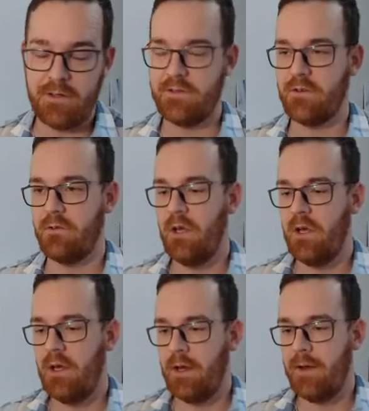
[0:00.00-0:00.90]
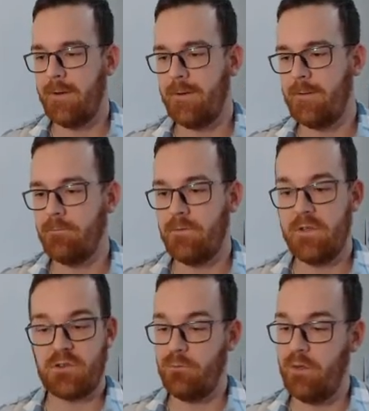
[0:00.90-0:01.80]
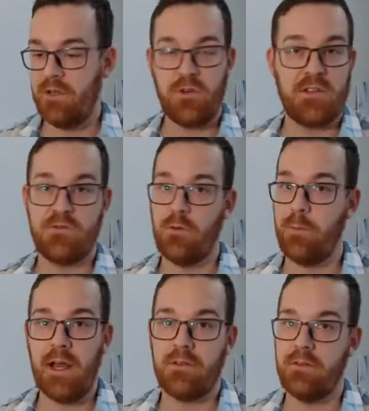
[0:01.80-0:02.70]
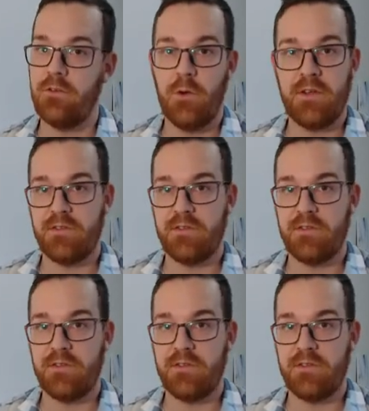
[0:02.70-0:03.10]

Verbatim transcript: So um, this could be transferred back to U.S.